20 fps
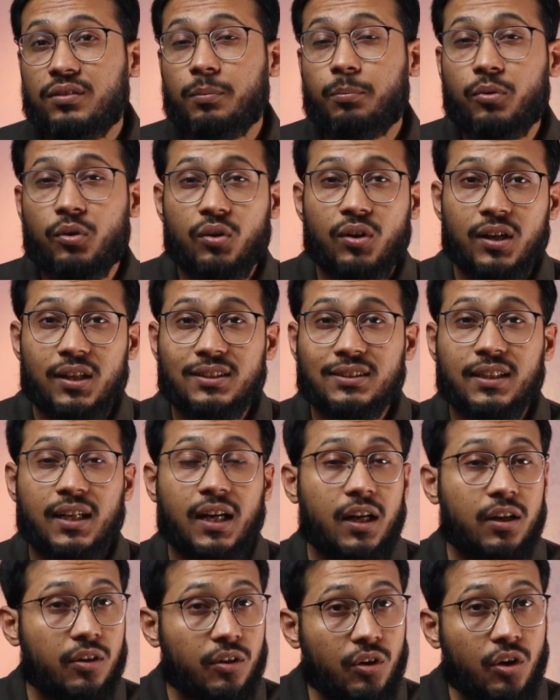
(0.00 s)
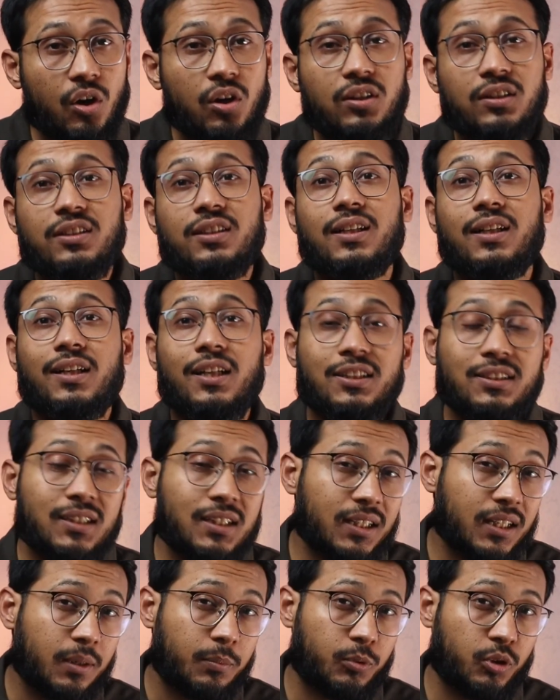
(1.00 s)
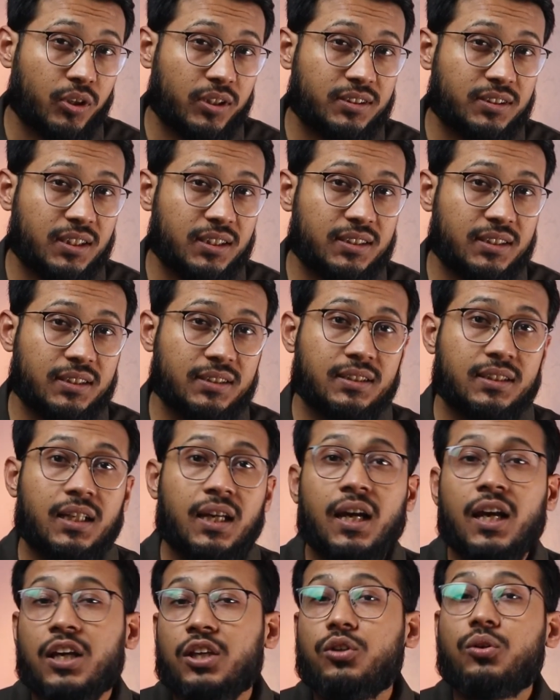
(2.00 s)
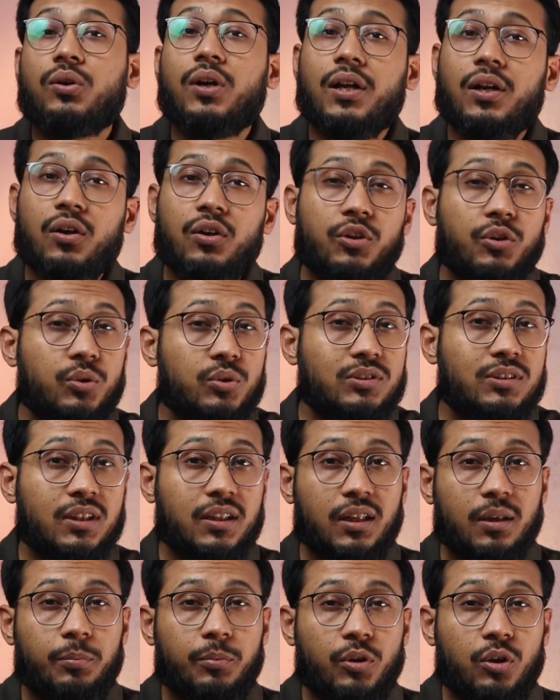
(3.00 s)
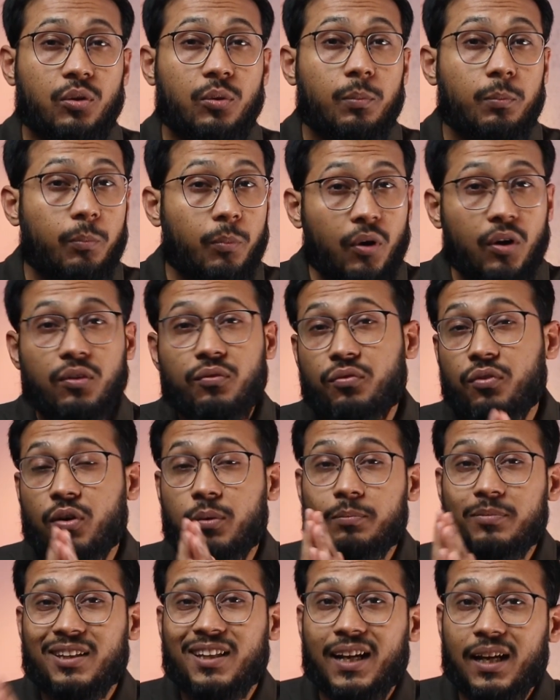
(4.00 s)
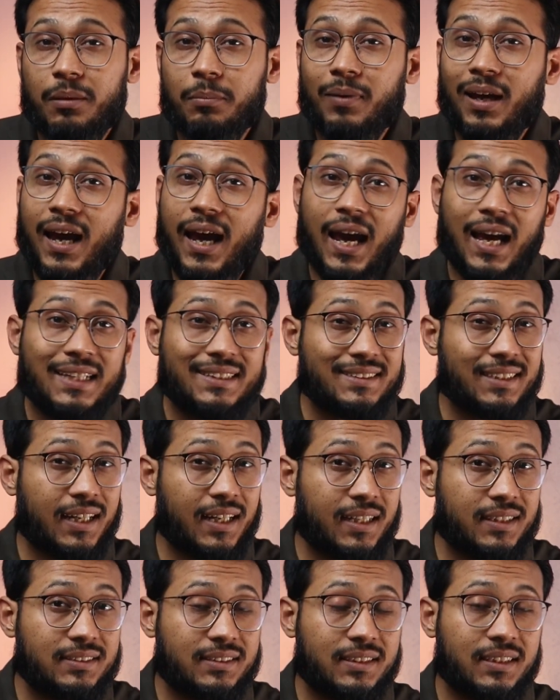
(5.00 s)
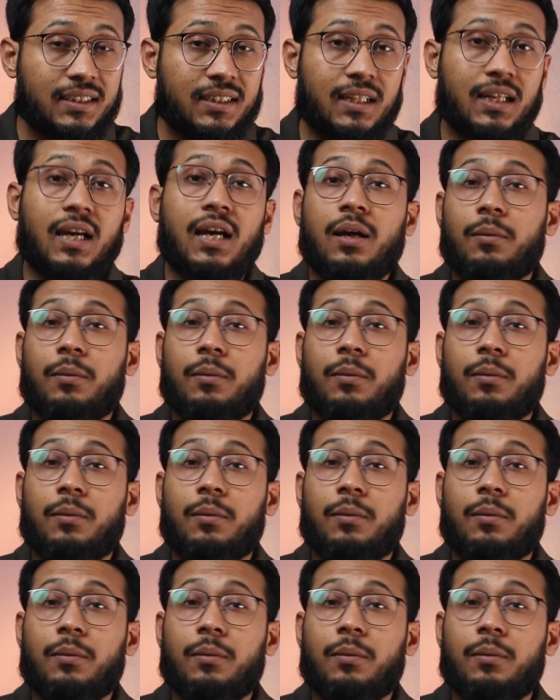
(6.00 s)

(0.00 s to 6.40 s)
of the brokers are not traditional crypto exchanges, you cannot use the crypto bought from them as currency,